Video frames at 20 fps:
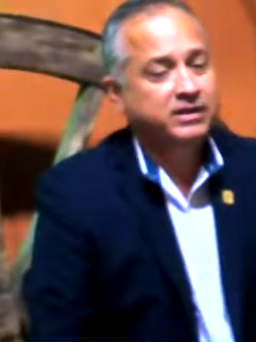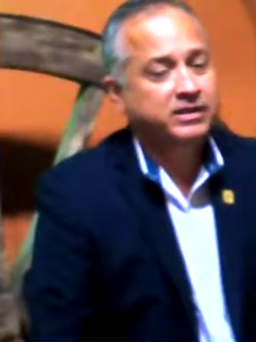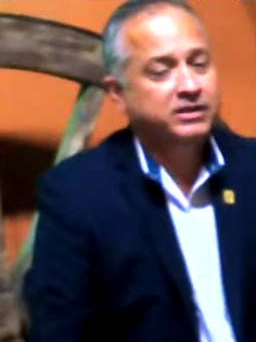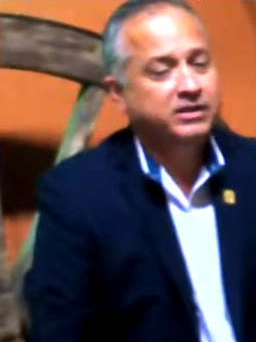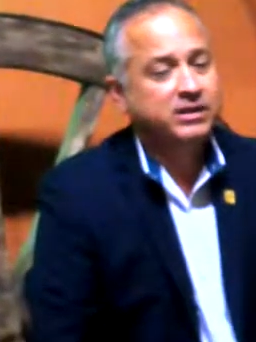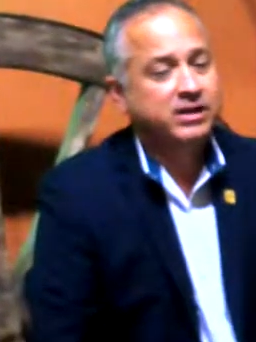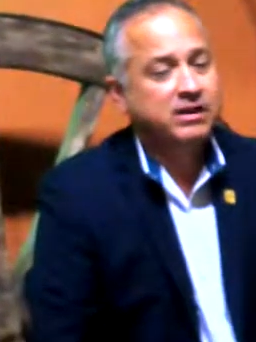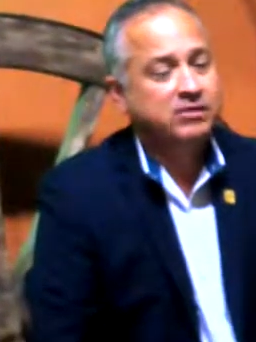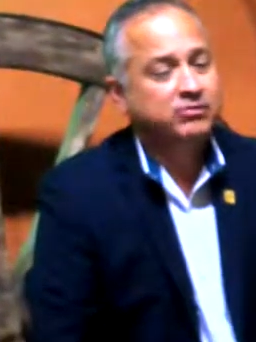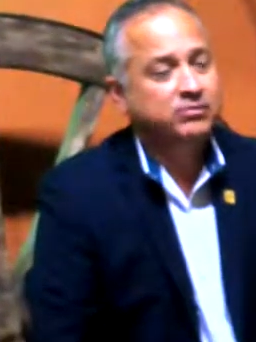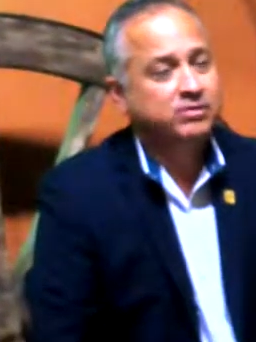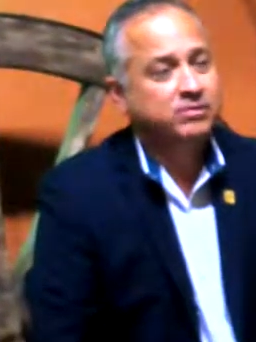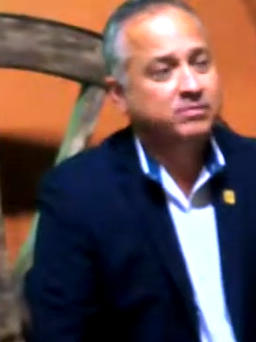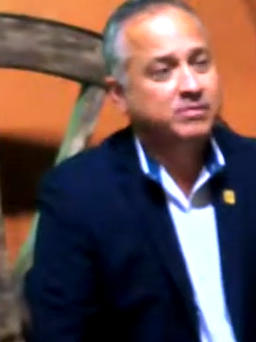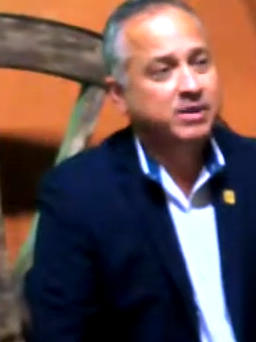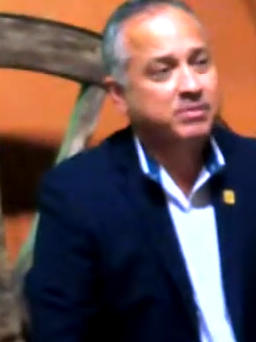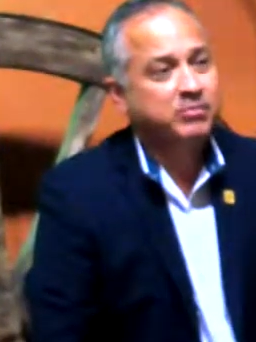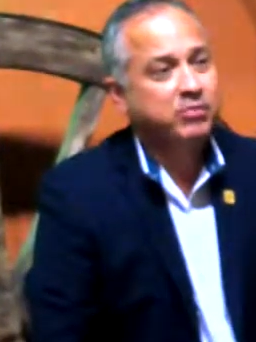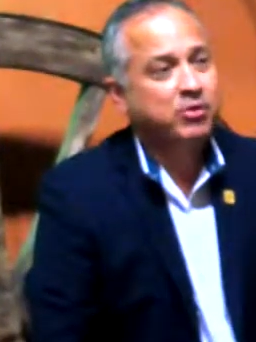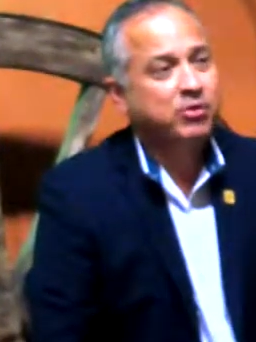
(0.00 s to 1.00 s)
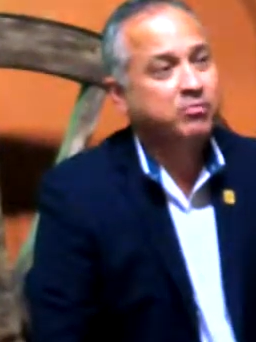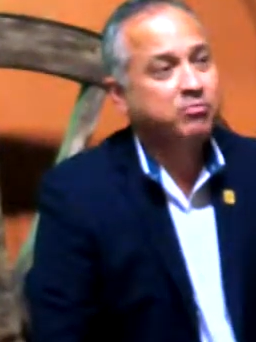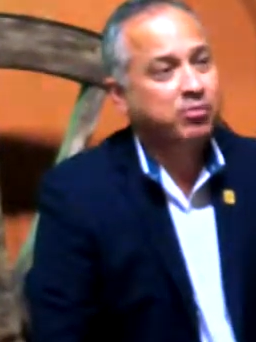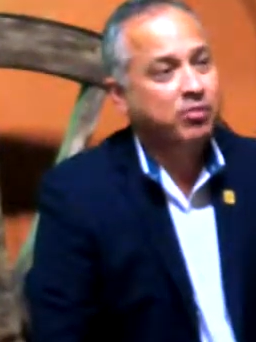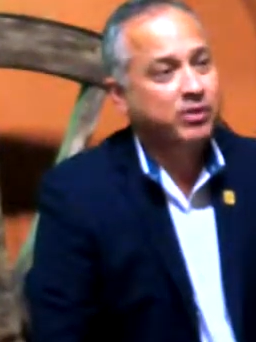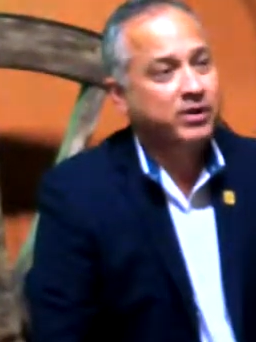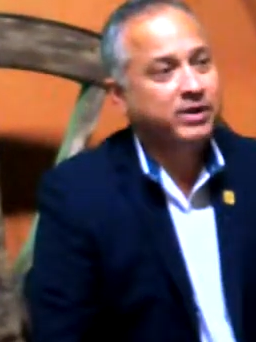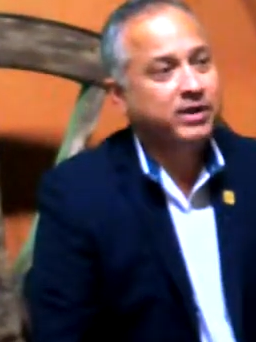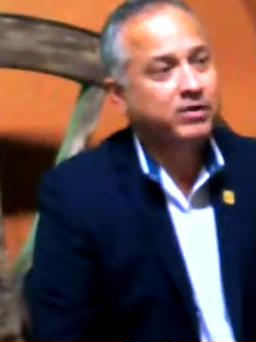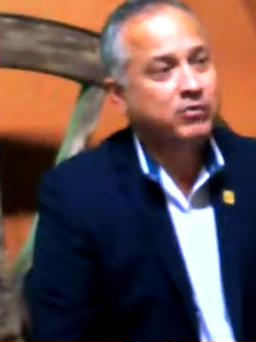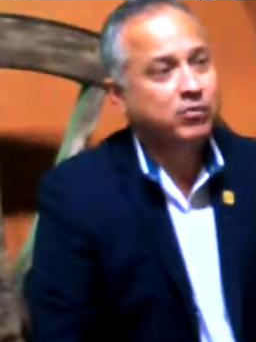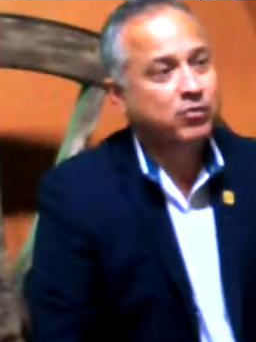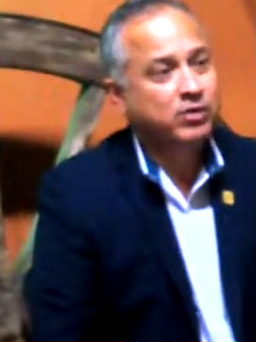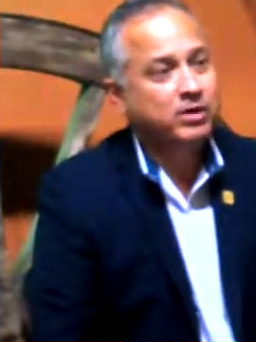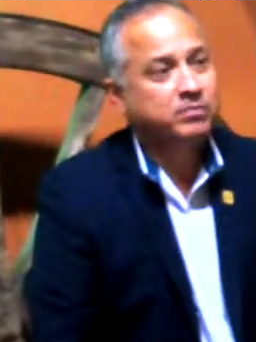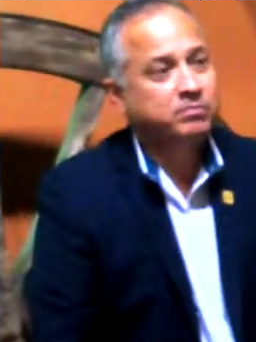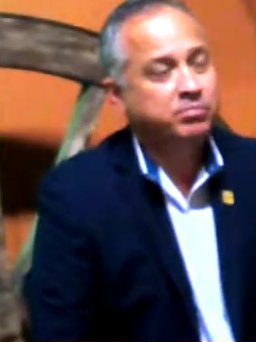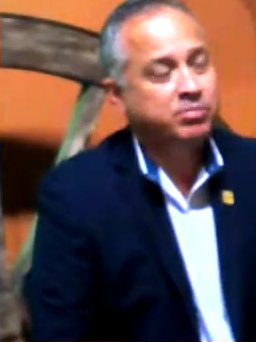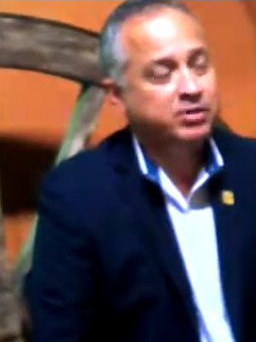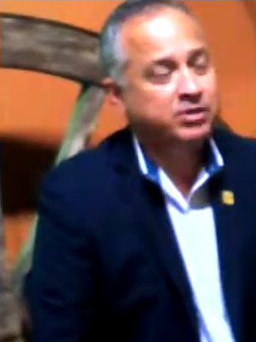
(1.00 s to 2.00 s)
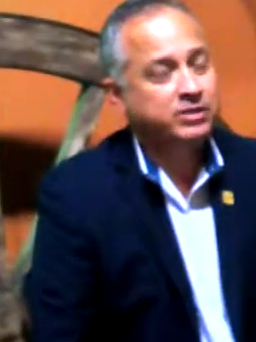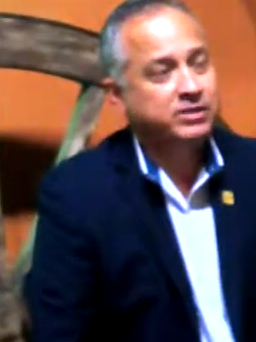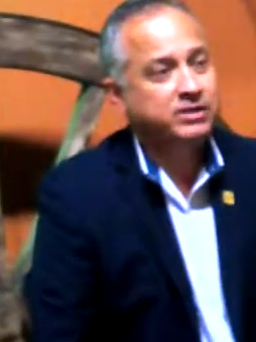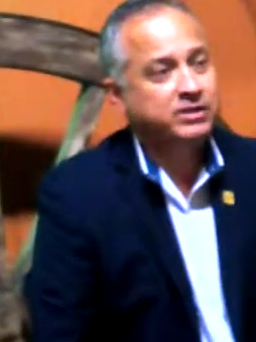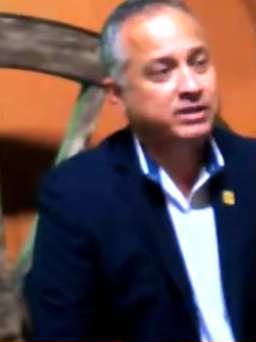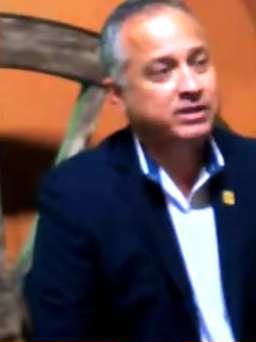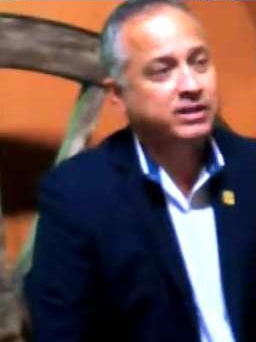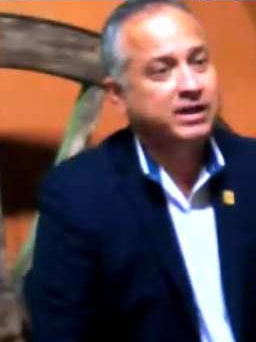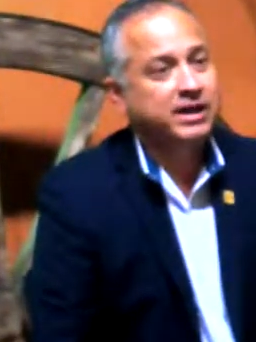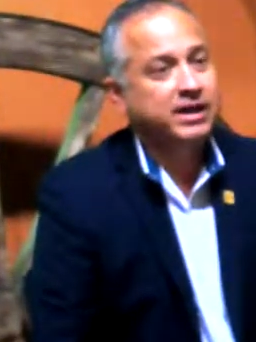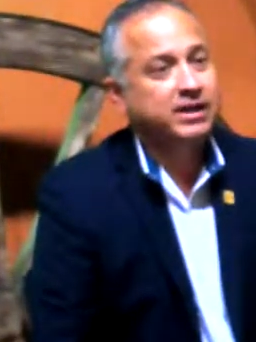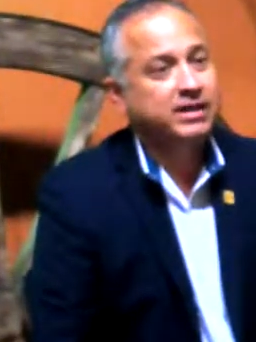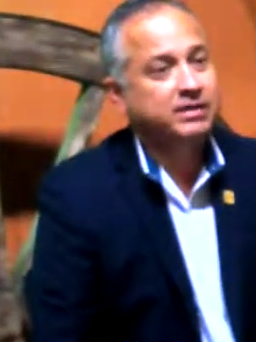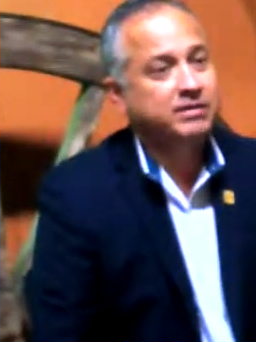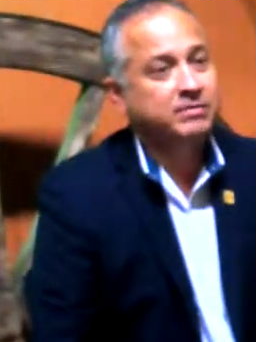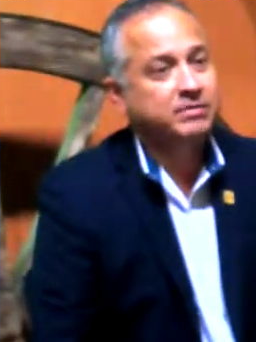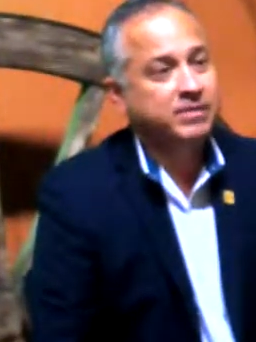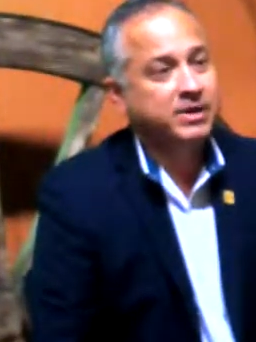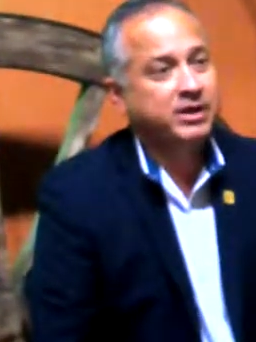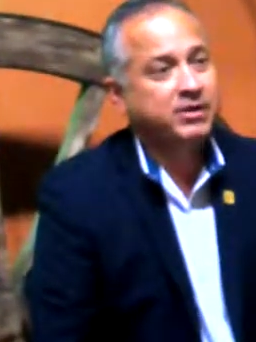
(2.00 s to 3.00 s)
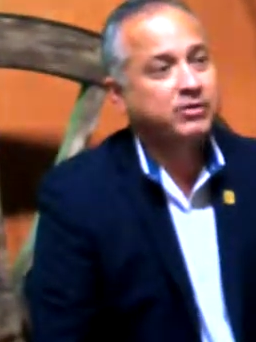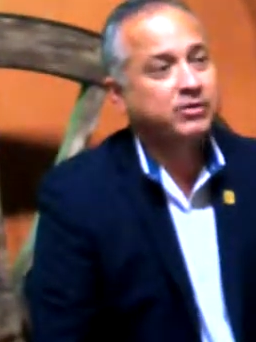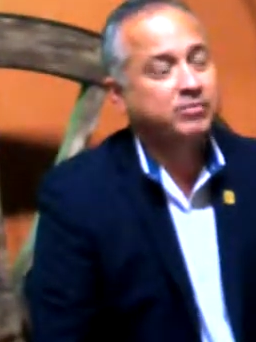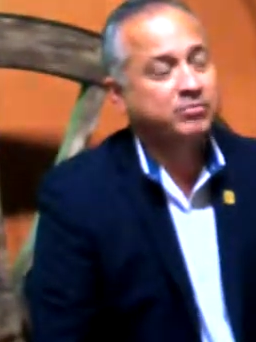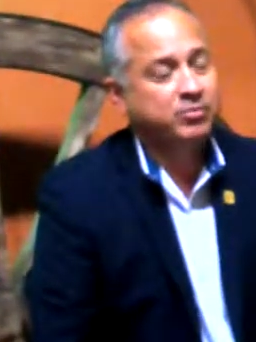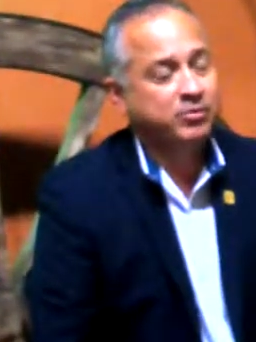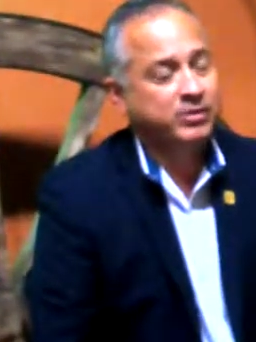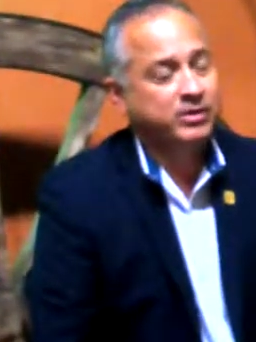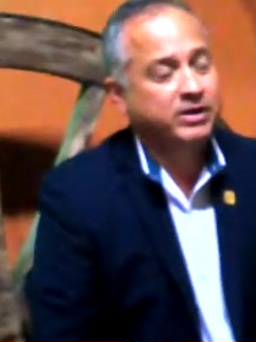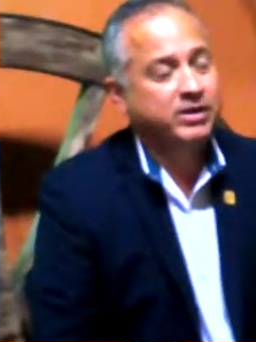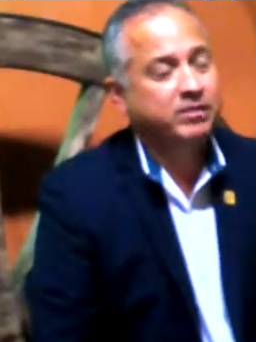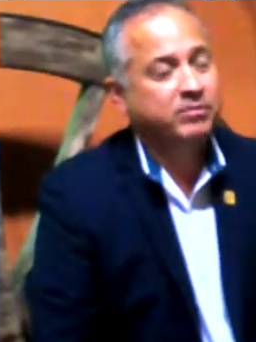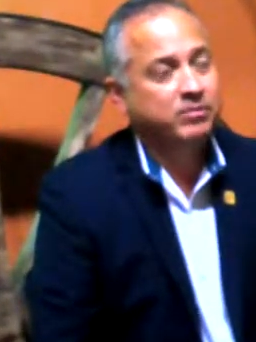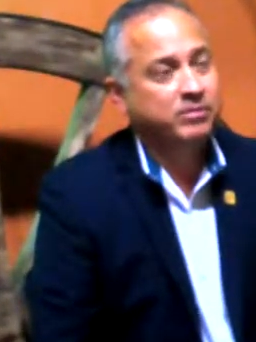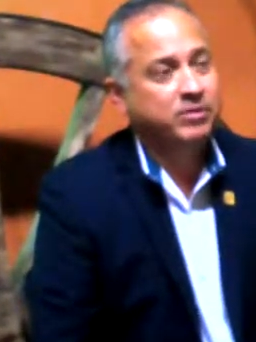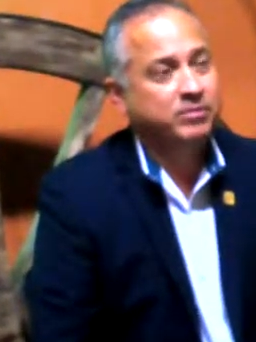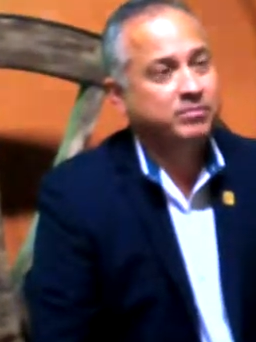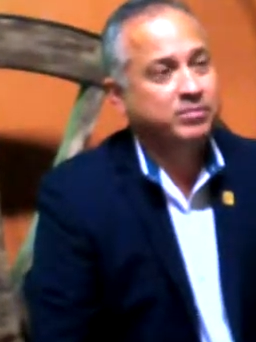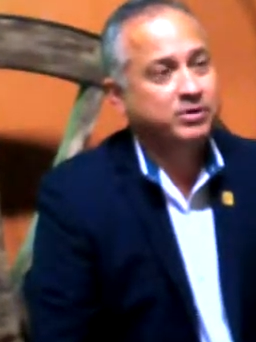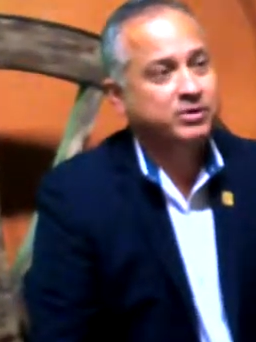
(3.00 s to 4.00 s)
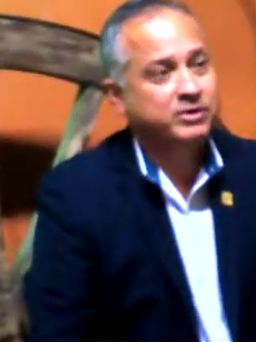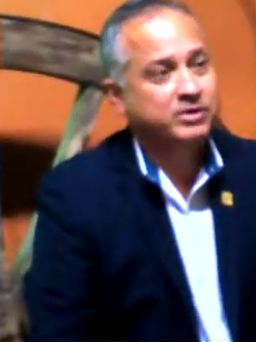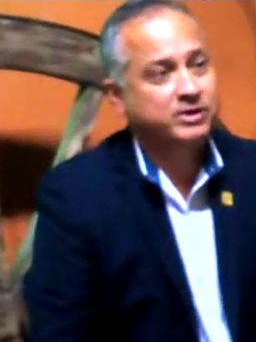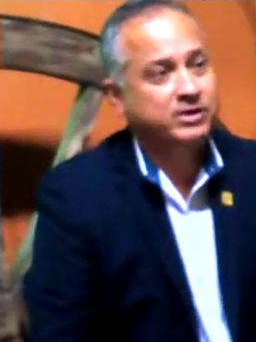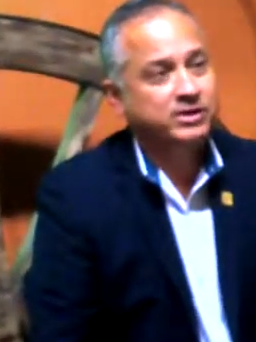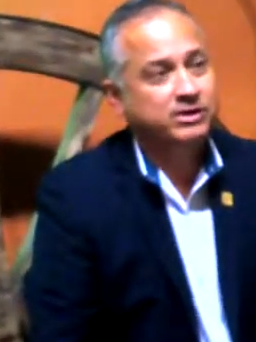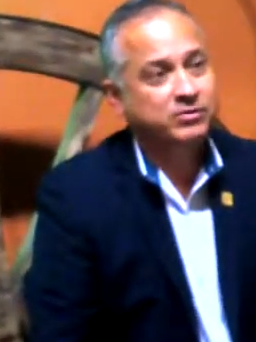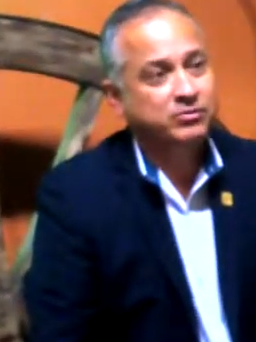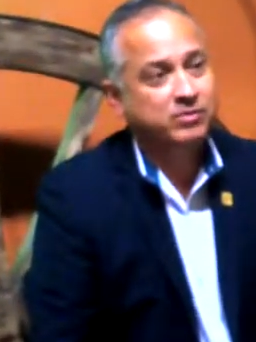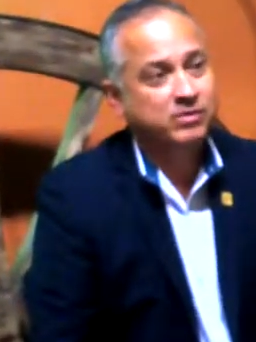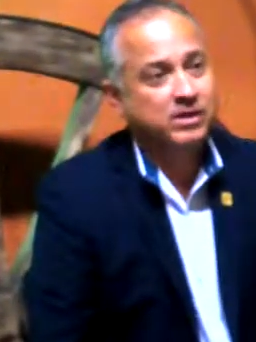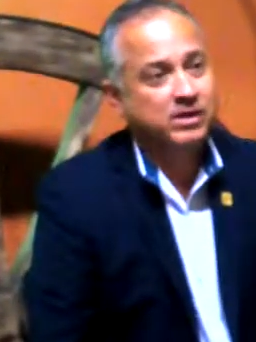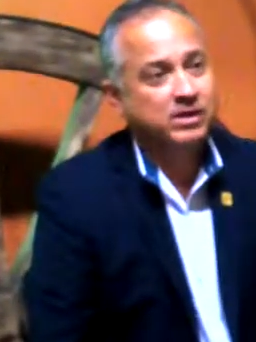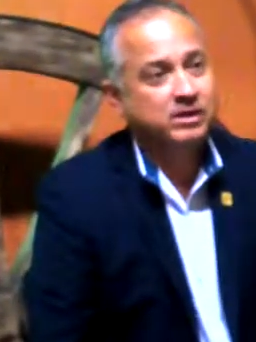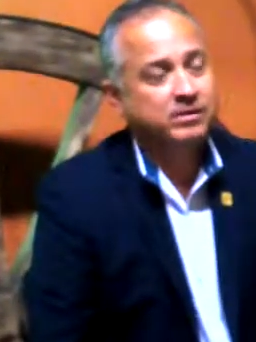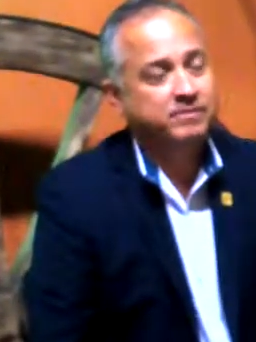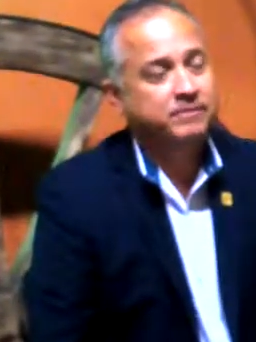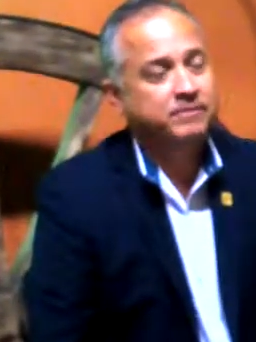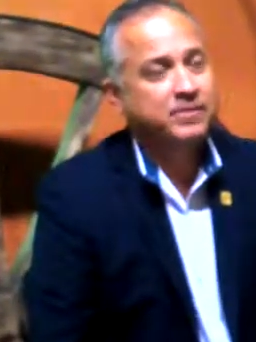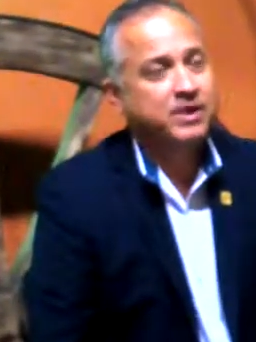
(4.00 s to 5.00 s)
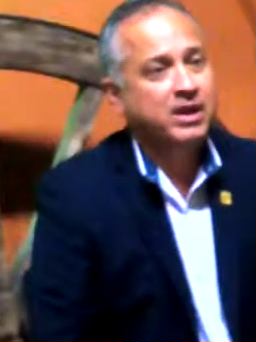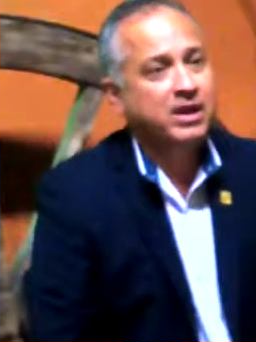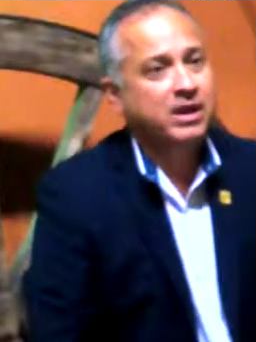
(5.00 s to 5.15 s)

Each council member appointed one person, and the mayor appointed one person as well.